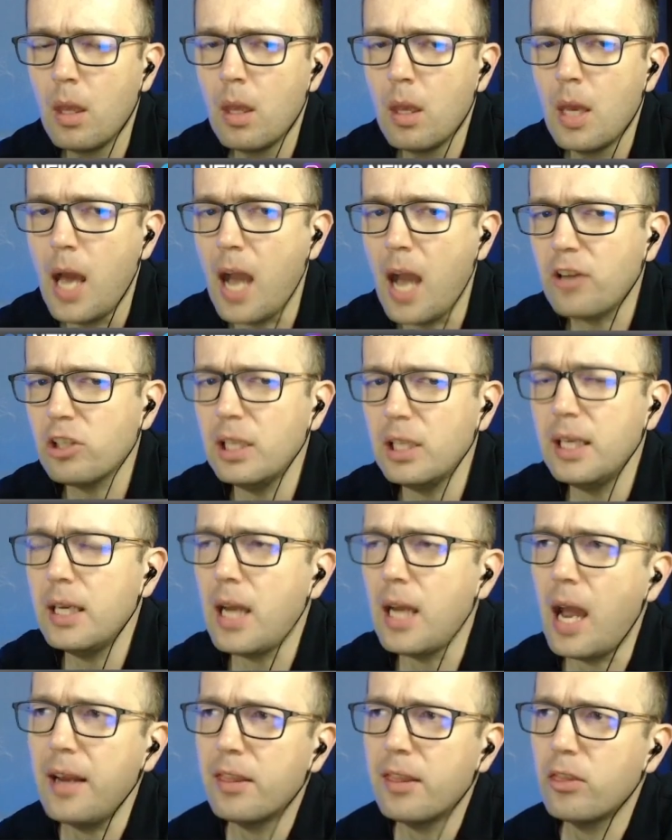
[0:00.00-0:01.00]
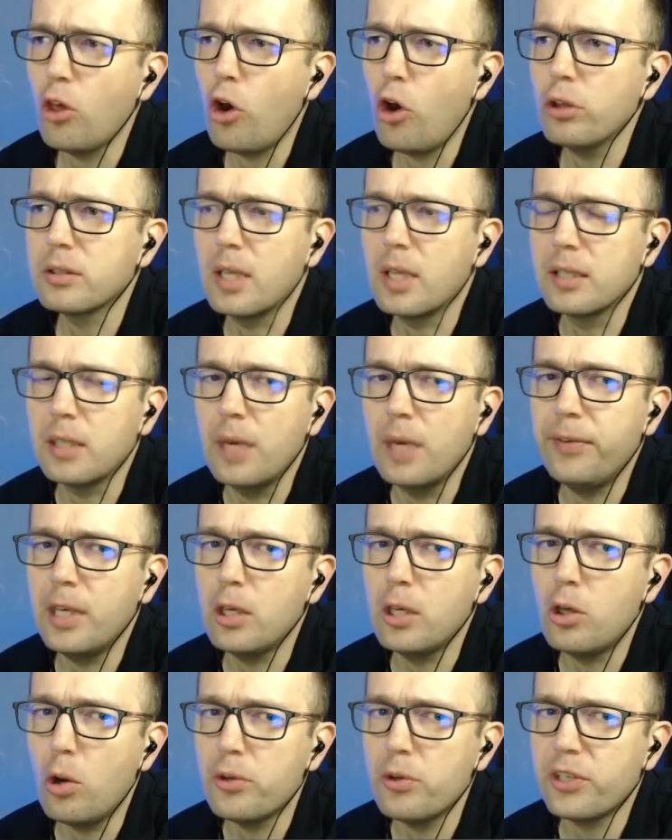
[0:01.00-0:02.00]
Actually, I thought that if he
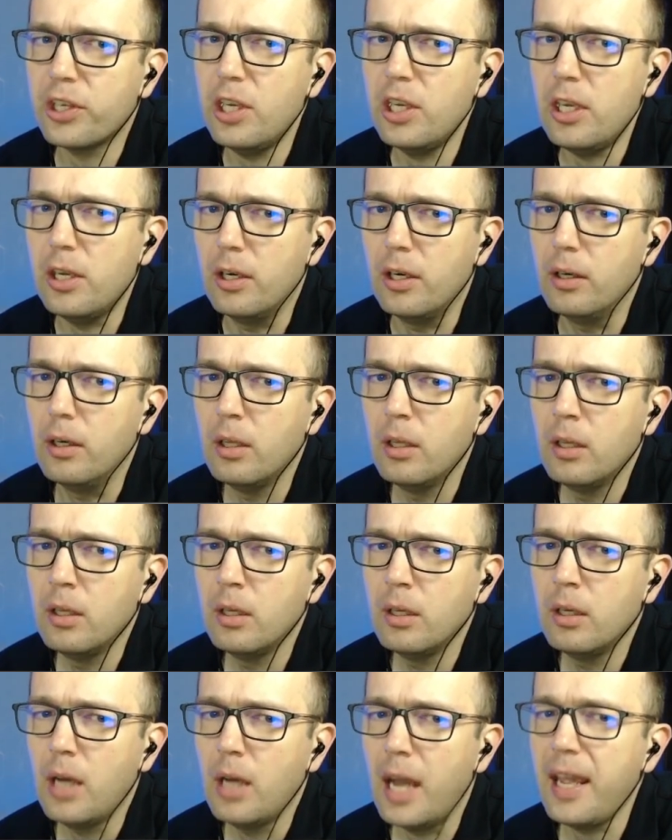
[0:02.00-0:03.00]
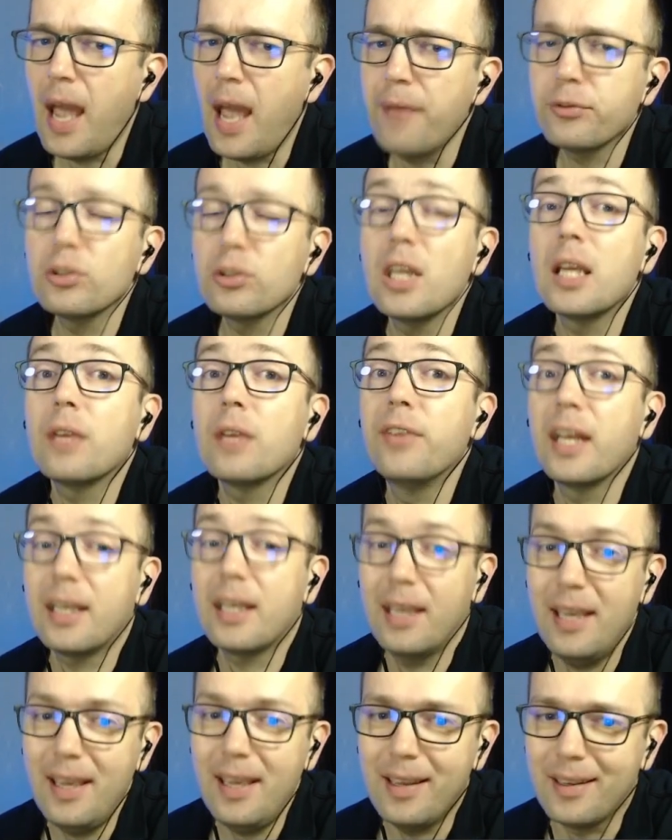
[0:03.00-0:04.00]
goes here, I have to take with the
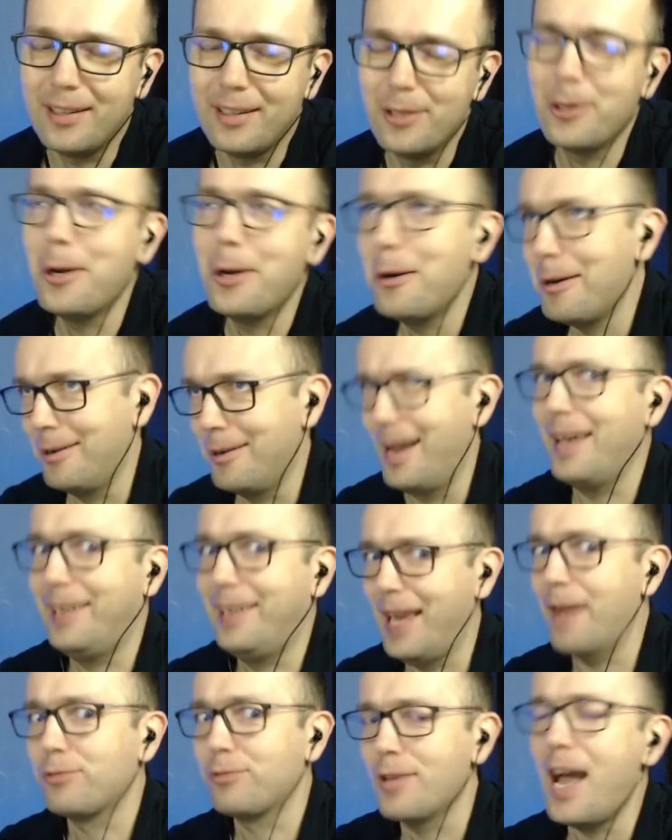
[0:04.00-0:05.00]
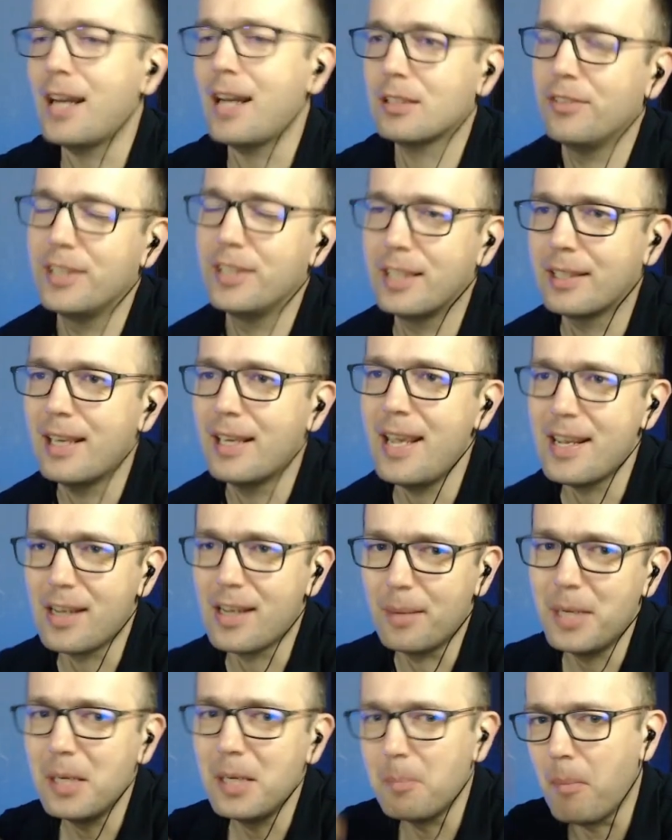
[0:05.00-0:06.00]
king, you know, I have to activate the king. I
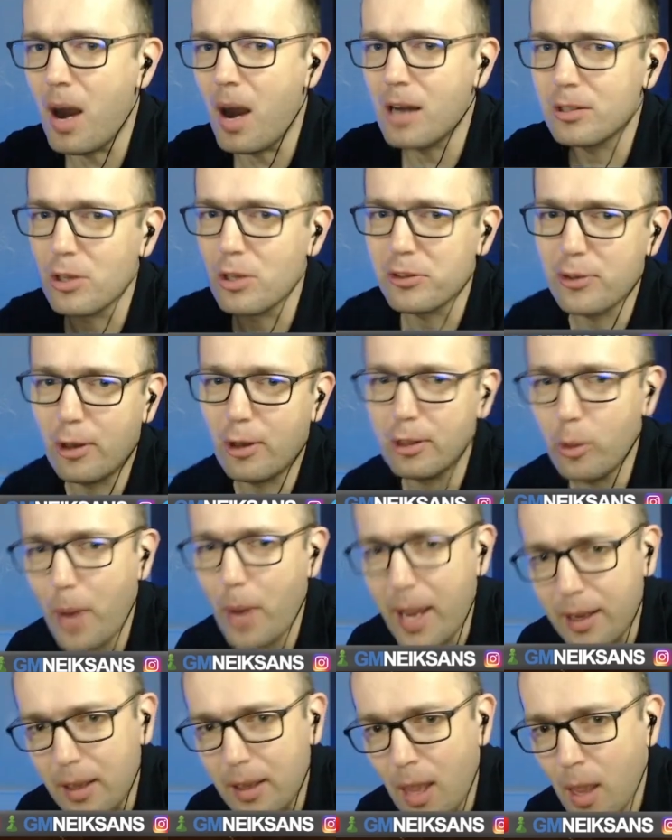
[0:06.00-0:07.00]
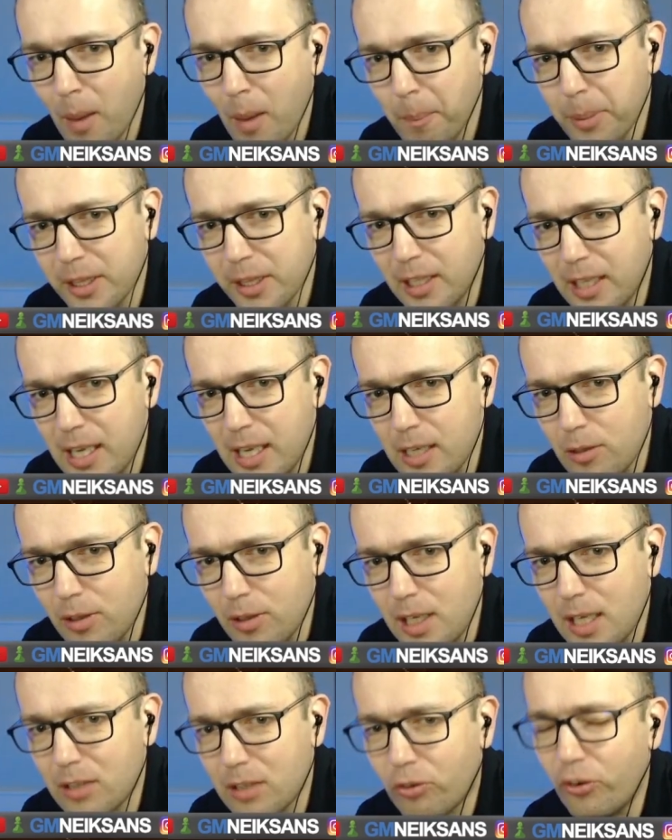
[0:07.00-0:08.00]
mean, Magnus all the way. But the king on
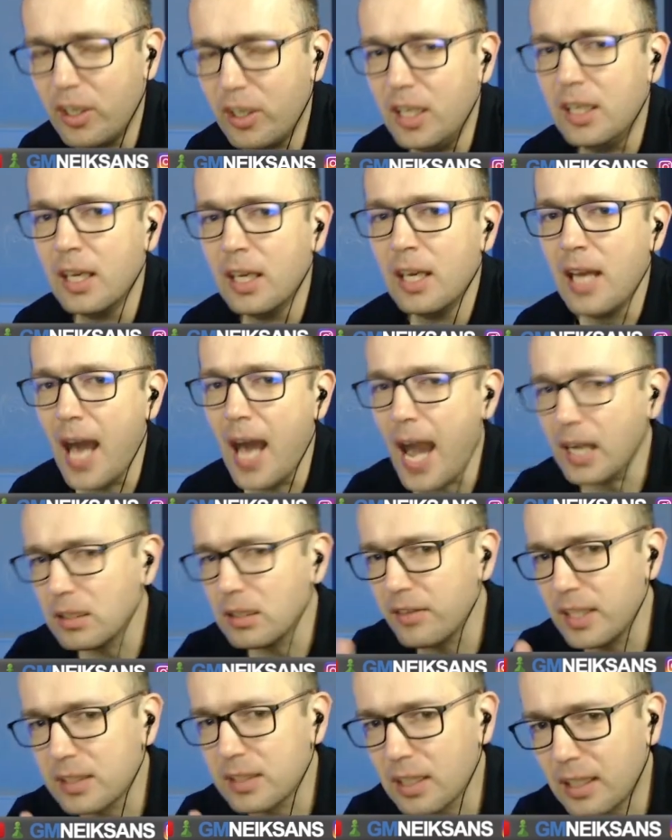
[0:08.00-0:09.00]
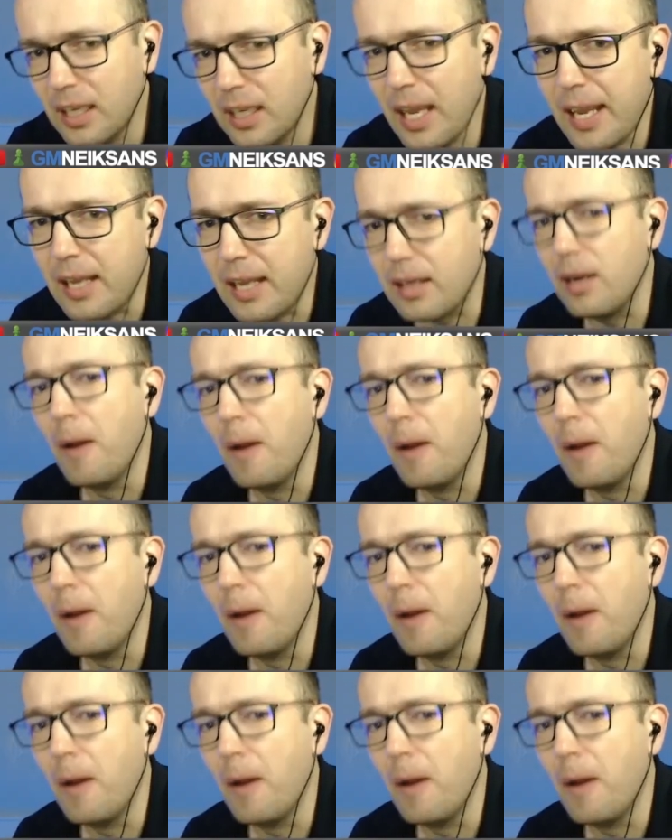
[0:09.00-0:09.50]
e3, activate the king.